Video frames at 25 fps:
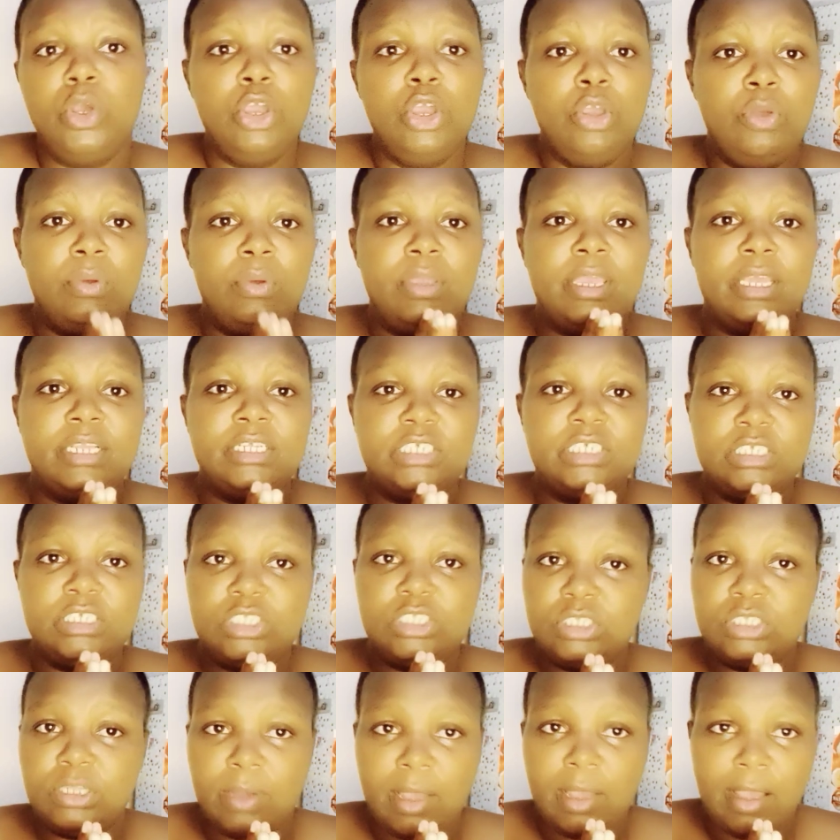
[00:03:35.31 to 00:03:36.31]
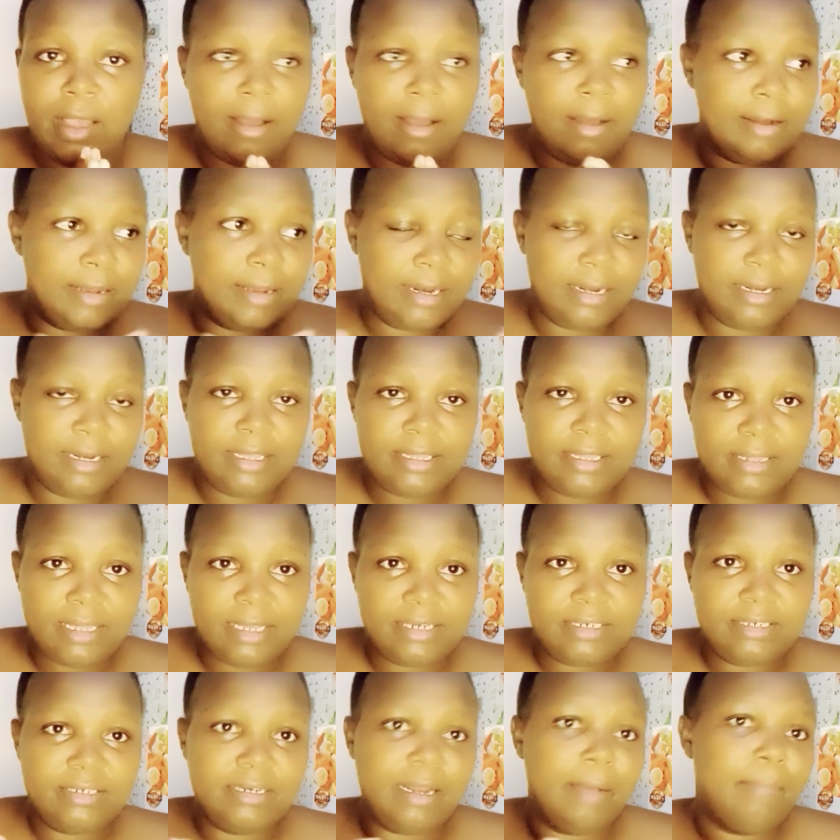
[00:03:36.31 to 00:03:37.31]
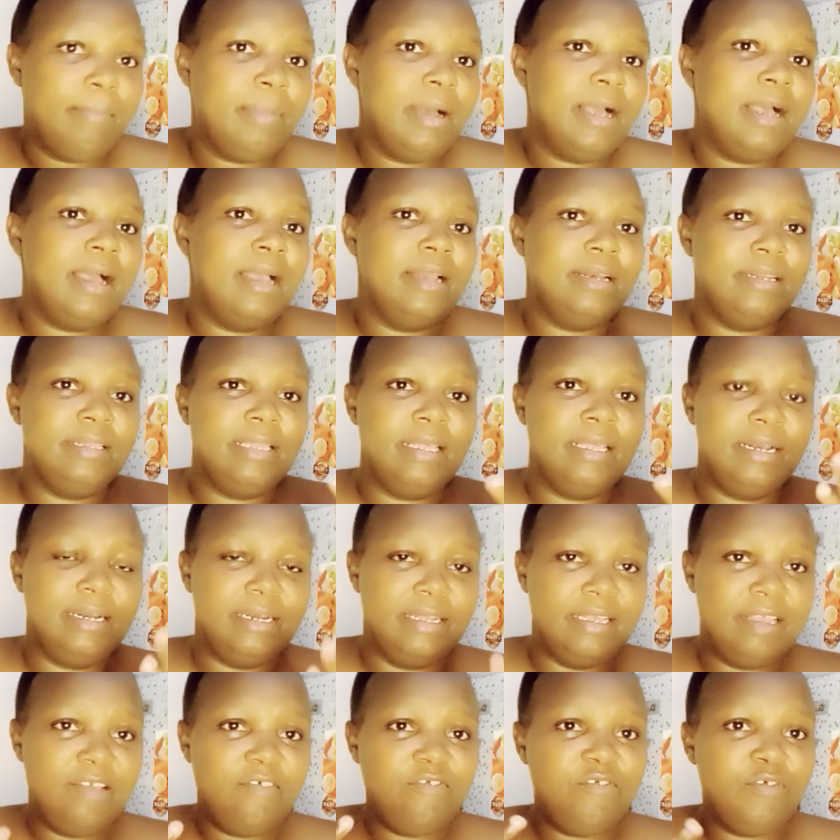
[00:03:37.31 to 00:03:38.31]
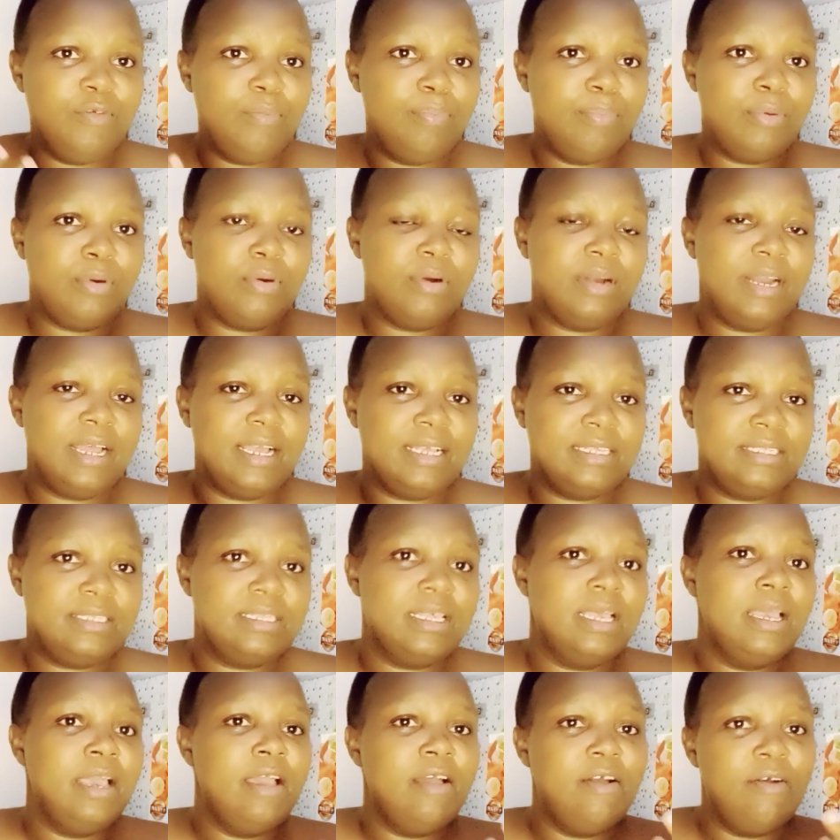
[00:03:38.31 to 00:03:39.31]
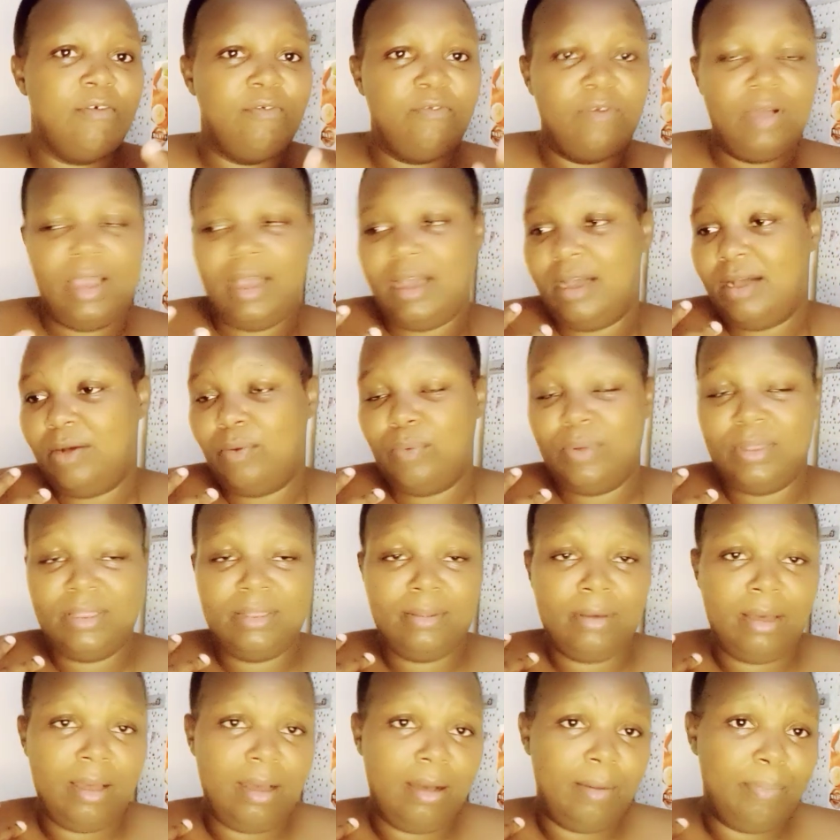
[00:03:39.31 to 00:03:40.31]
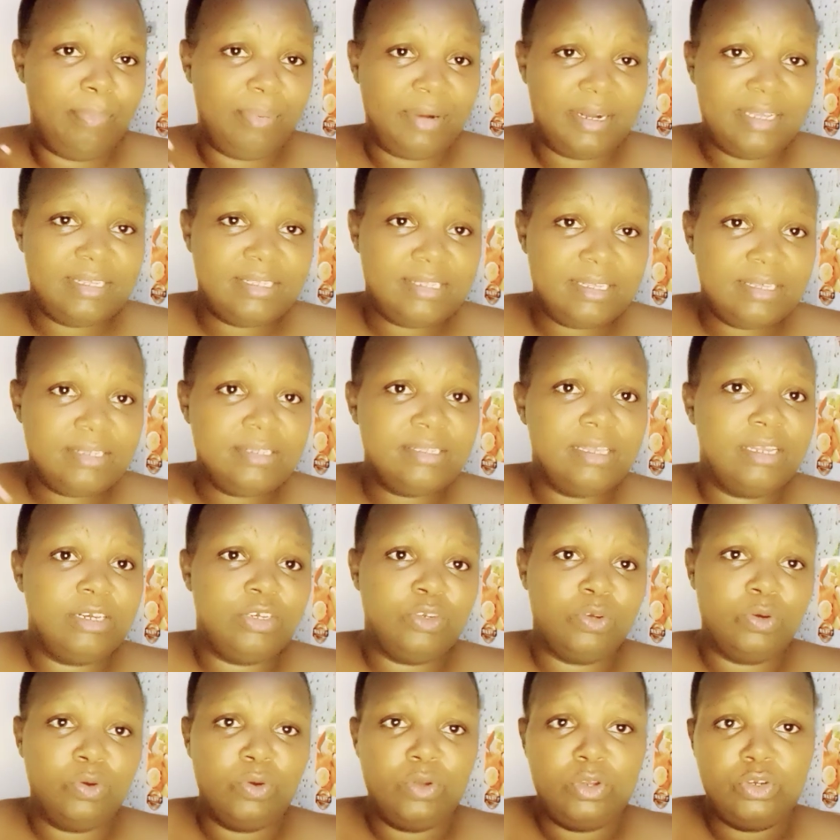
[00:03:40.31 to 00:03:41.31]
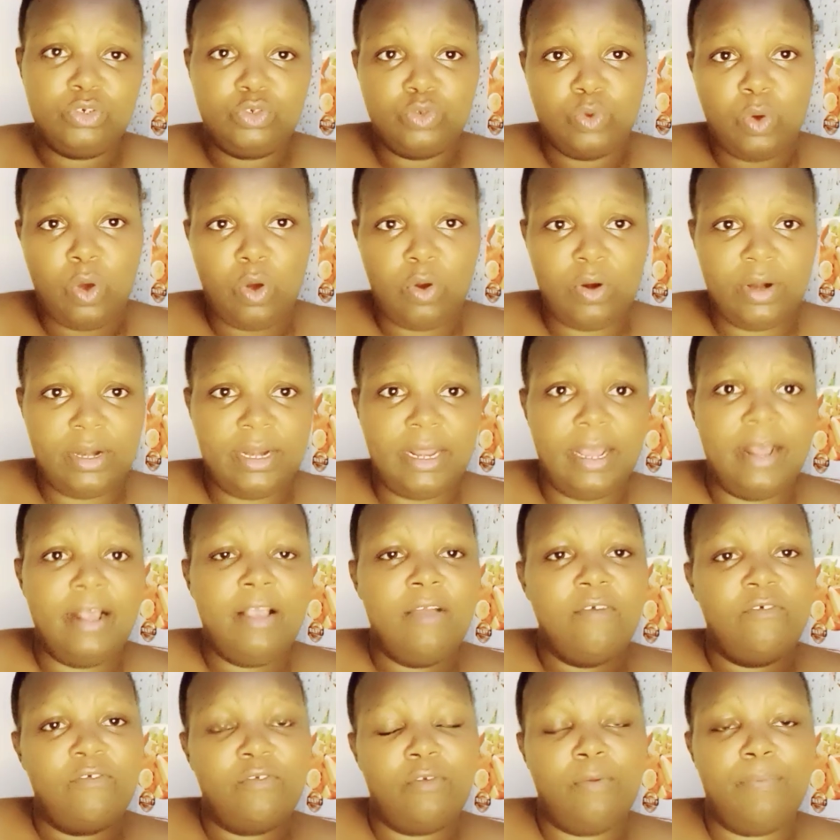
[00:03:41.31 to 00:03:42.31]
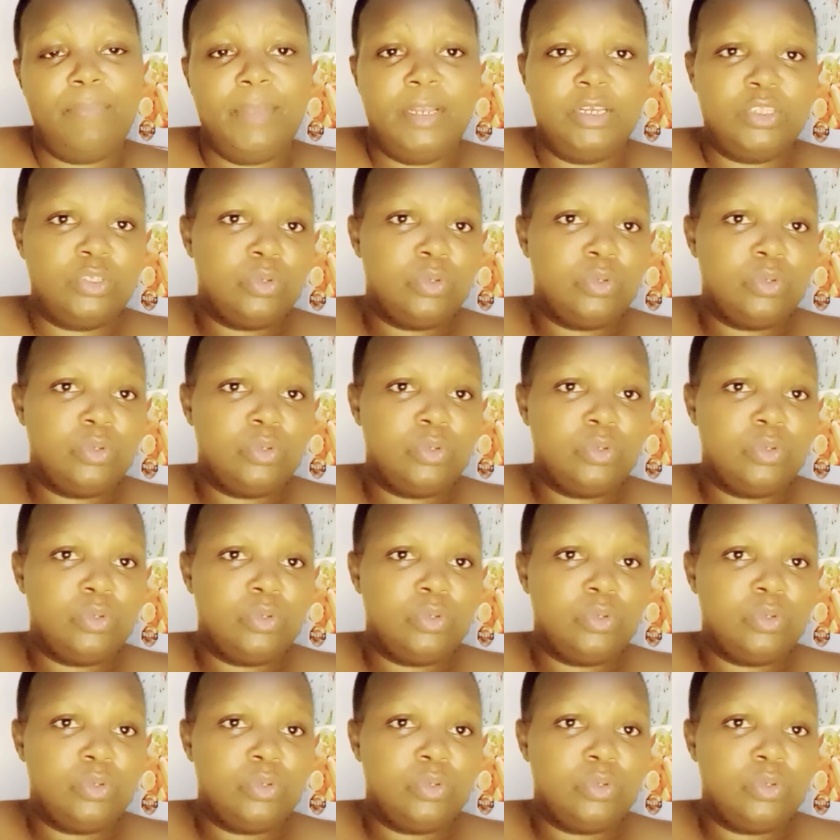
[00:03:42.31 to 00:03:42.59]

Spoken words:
You can just click that number and they'll give you products with prices, and you're going to order from it.